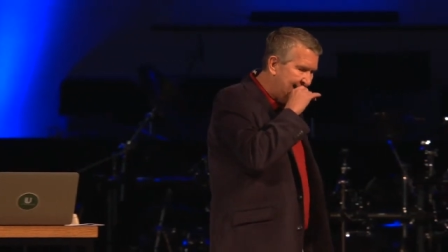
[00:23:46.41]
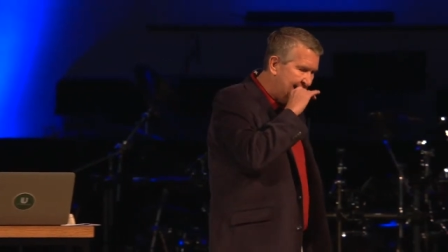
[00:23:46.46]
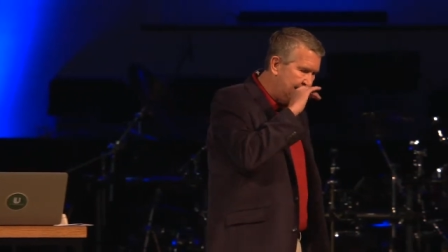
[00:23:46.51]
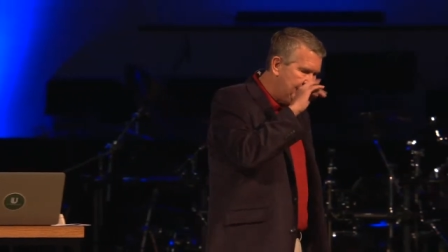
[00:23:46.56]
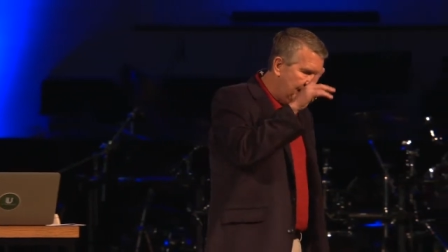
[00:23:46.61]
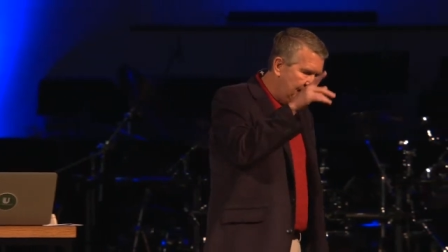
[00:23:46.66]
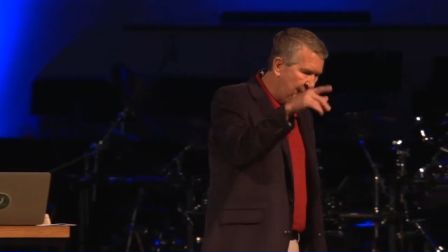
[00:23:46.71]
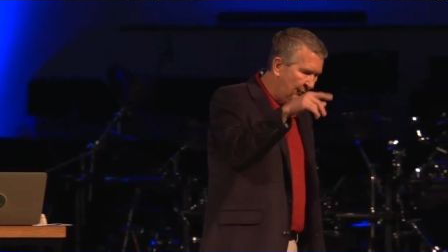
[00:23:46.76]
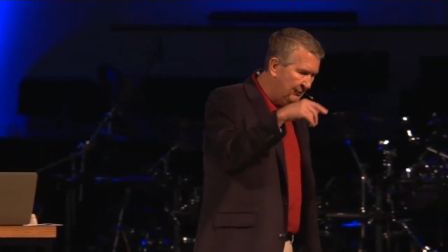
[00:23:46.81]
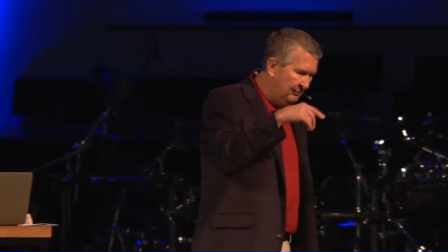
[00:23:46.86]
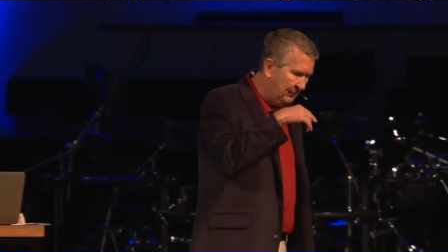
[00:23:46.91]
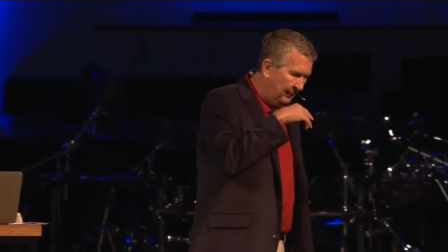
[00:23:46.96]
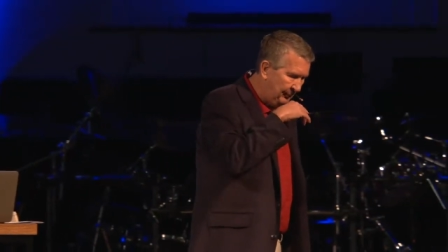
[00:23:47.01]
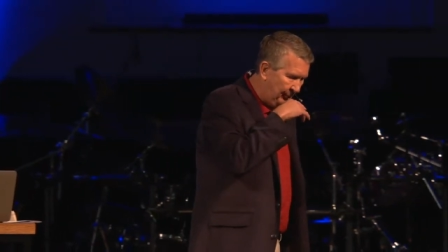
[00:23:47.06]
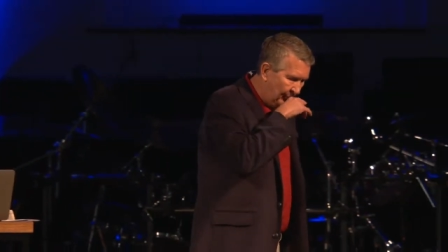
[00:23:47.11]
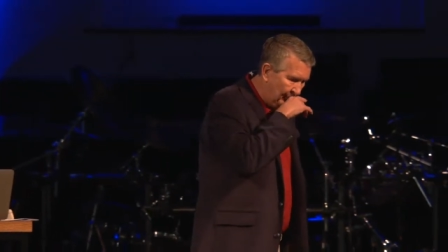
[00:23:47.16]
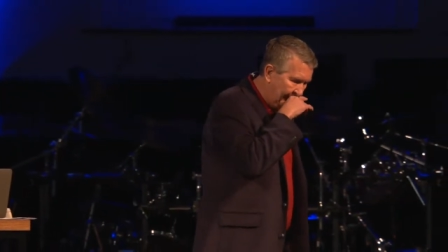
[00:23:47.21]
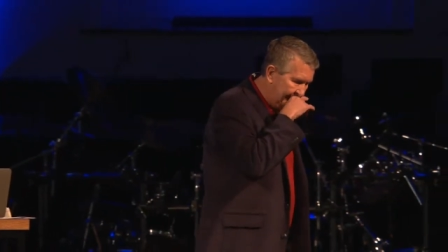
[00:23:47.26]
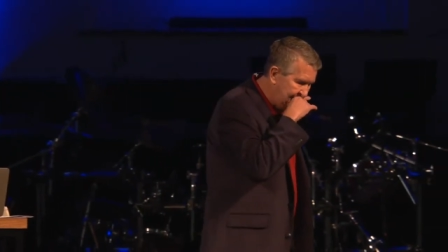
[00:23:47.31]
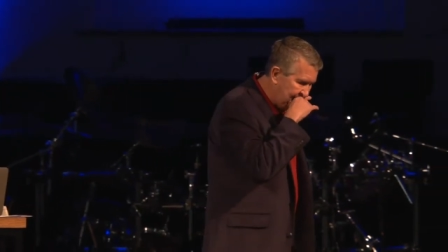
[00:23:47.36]
Let me prove my
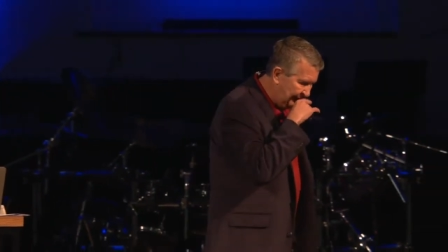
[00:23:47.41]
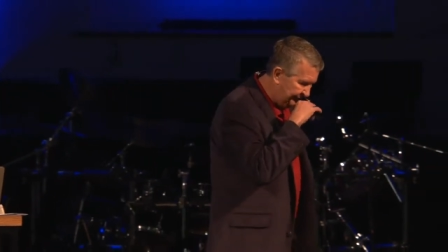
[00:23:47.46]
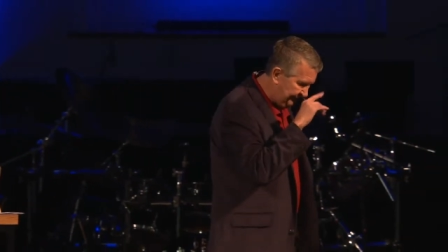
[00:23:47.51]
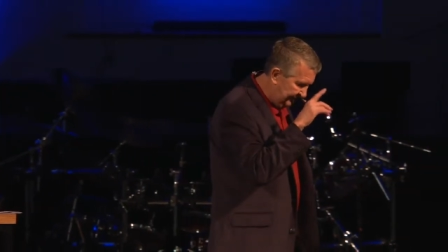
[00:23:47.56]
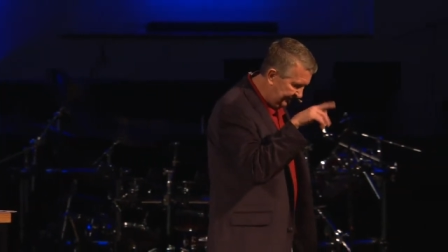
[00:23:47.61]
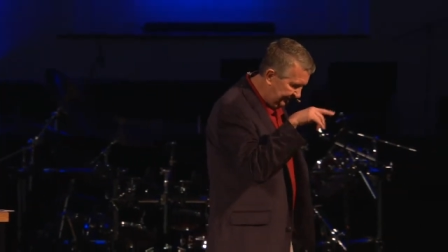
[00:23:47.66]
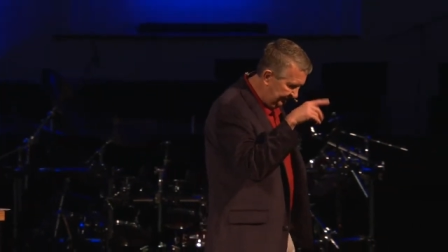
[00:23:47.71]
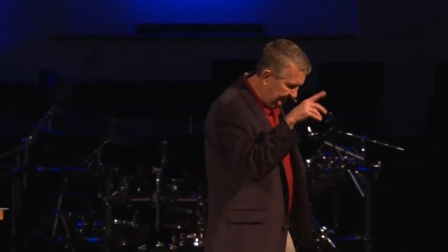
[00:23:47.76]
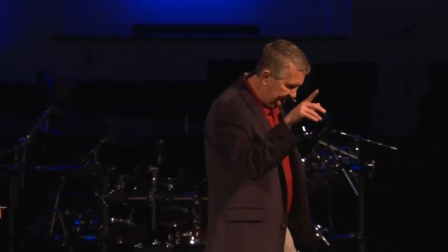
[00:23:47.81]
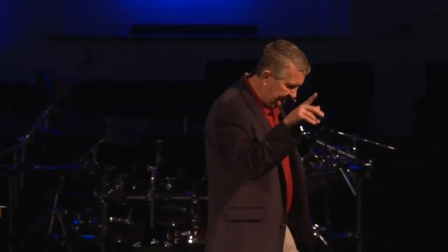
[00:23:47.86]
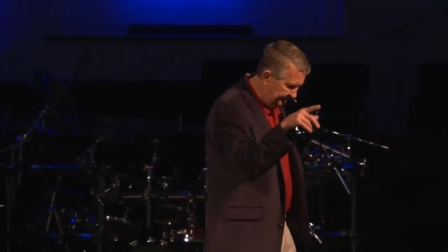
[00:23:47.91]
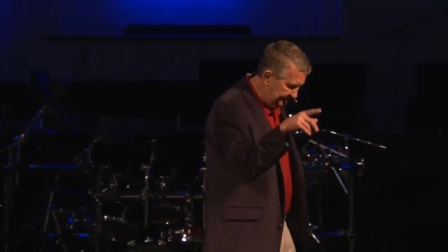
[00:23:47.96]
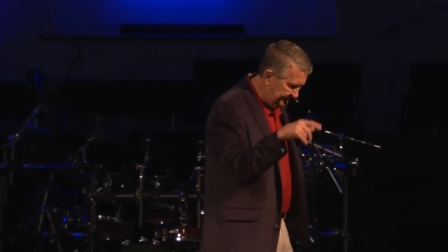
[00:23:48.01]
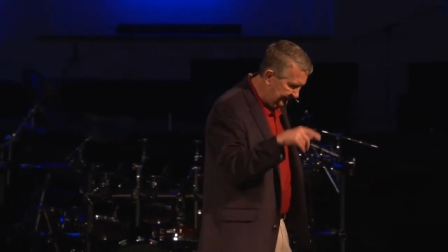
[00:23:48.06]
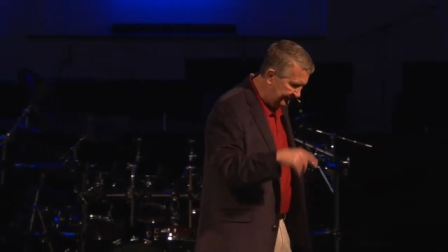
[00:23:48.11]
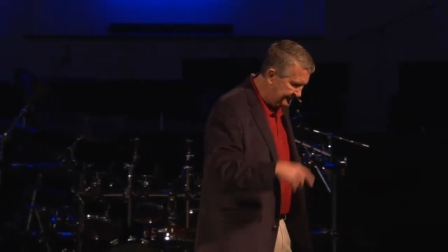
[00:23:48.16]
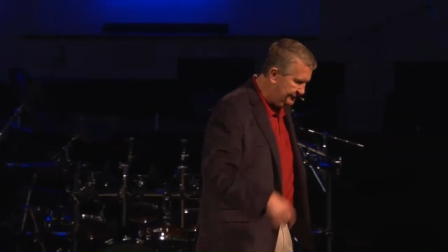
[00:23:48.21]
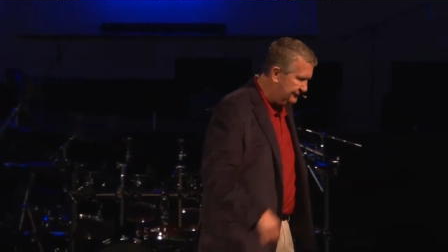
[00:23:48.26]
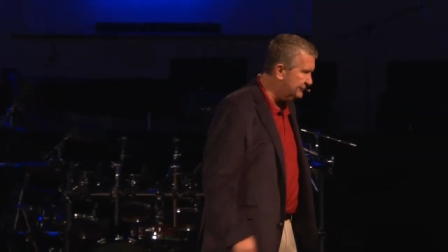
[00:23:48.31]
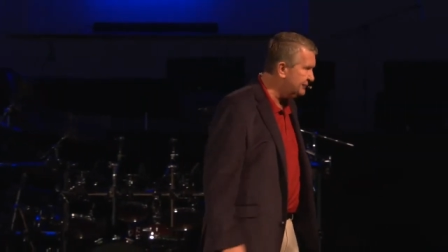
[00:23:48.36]
point if I can
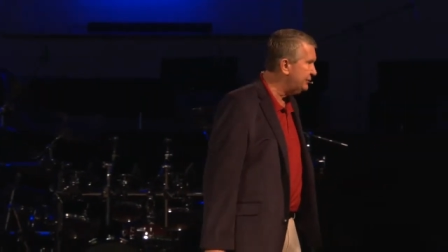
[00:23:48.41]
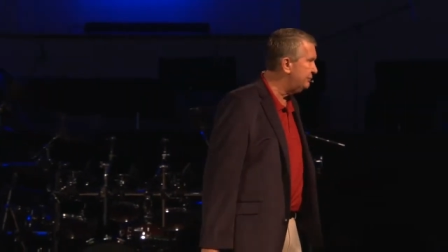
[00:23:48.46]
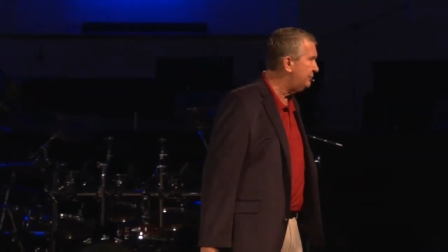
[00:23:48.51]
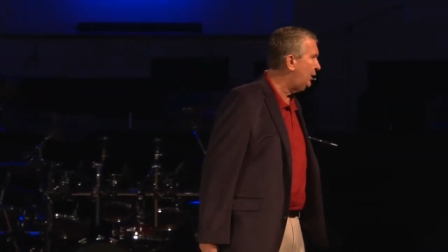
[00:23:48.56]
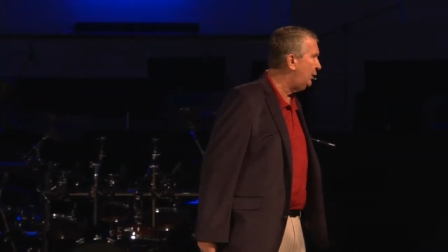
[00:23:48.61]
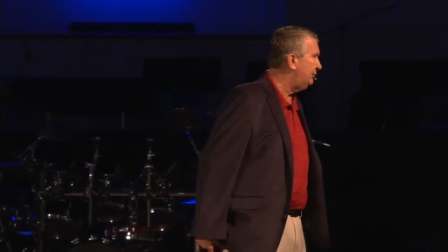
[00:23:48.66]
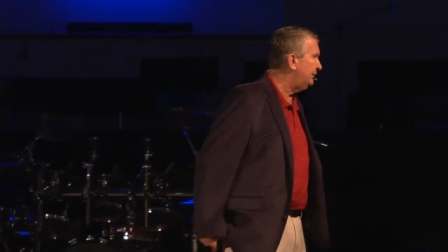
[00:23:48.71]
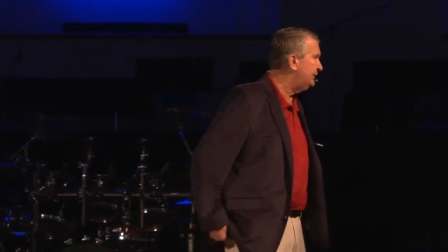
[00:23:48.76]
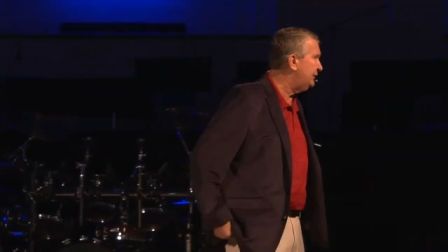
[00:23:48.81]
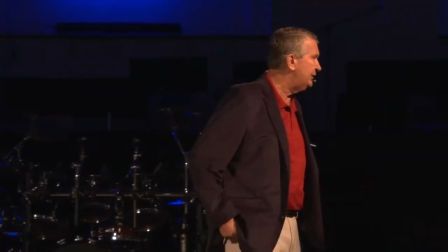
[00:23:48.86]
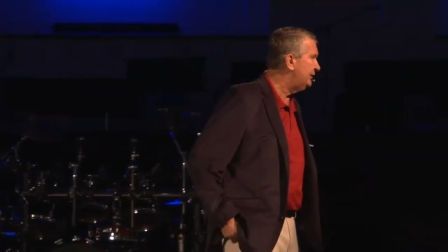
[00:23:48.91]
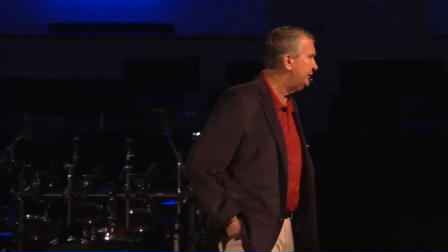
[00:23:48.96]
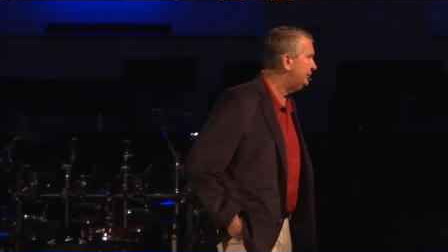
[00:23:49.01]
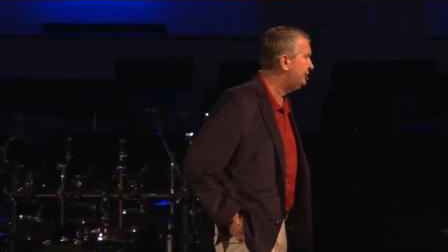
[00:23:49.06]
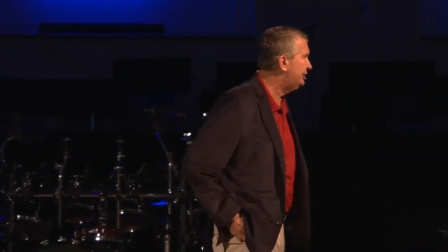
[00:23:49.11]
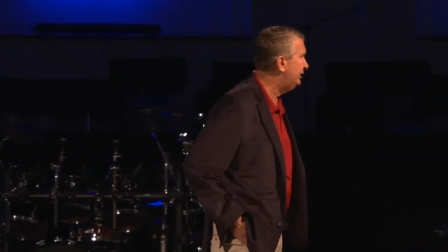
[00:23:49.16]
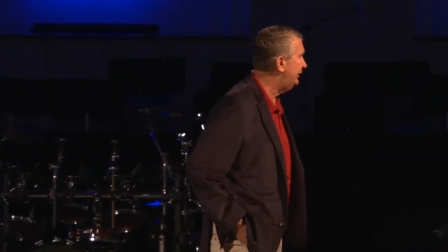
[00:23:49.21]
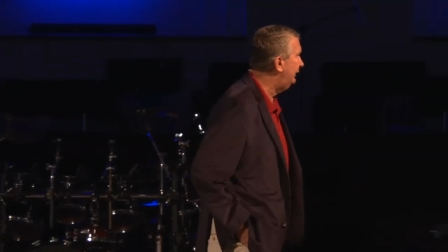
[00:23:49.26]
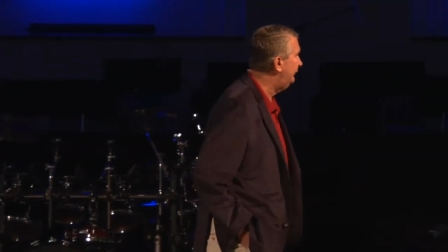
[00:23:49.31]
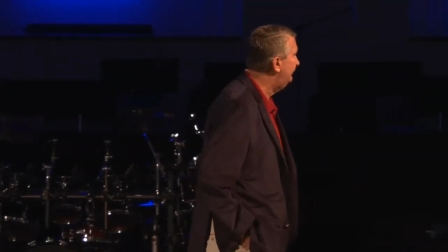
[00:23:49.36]
take just a moment to do
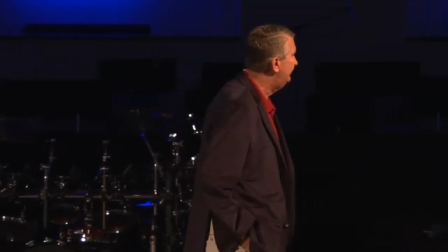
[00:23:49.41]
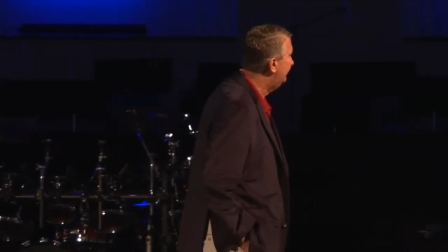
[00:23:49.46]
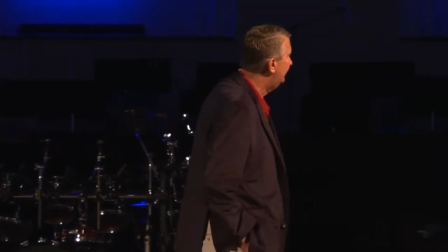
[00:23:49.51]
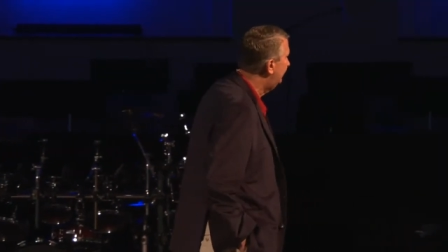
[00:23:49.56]
so.